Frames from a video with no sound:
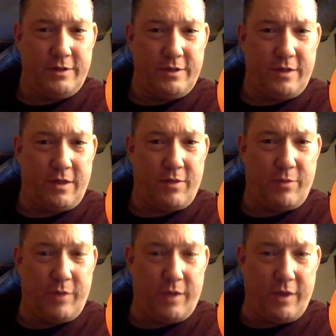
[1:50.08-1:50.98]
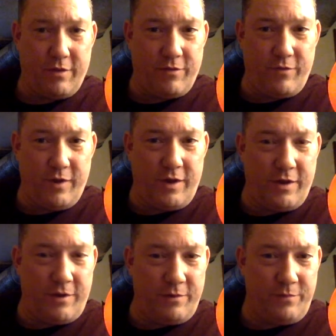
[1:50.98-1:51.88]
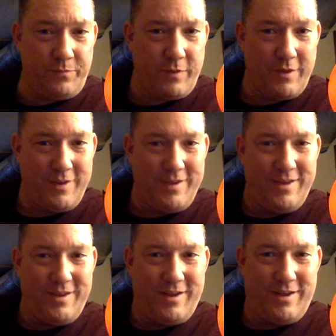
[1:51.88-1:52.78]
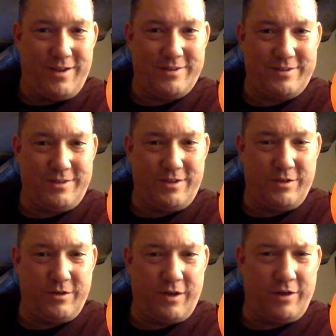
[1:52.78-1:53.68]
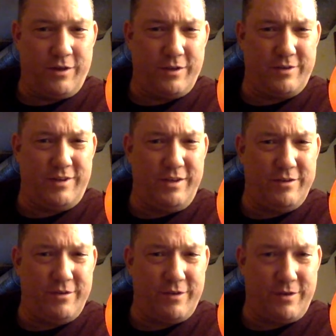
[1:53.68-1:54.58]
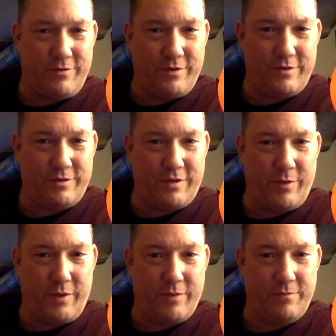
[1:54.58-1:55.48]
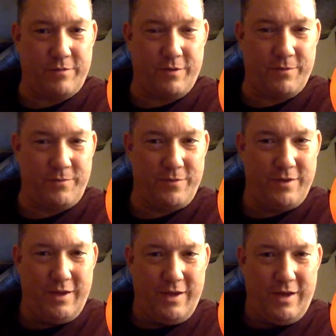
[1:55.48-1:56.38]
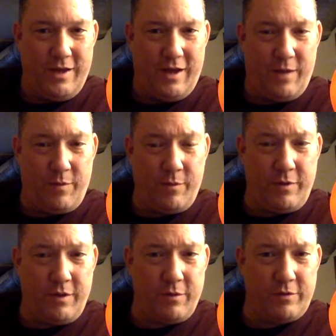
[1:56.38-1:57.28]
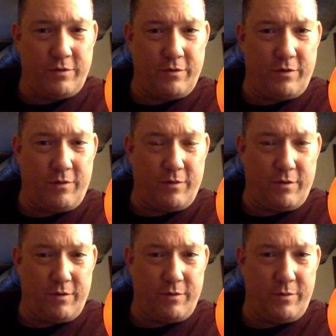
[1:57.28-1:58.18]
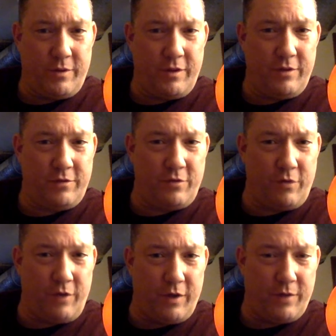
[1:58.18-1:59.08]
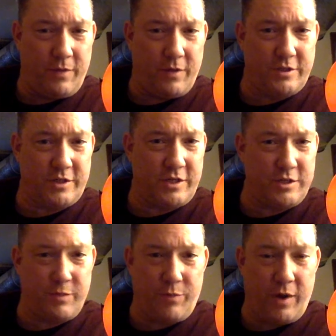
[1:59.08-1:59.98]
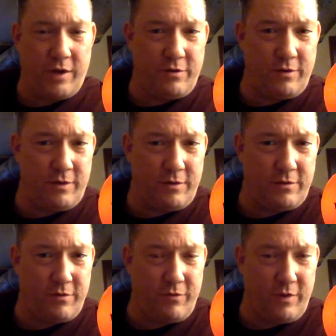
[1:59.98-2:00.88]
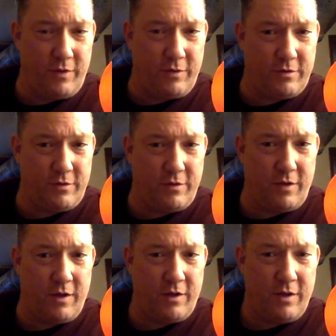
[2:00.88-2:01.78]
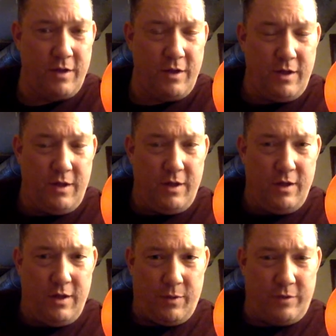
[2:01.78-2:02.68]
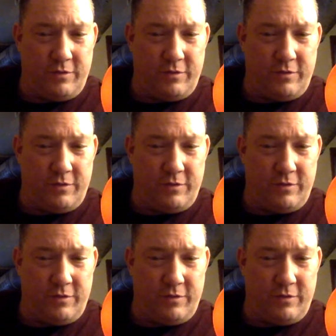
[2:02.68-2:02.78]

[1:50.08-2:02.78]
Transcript: the beginning of the video, you got a little teaser of what's coming. So let me tell you what's going on, or let me tell you the story. I'll just jump right into it so the video isn't too long. But this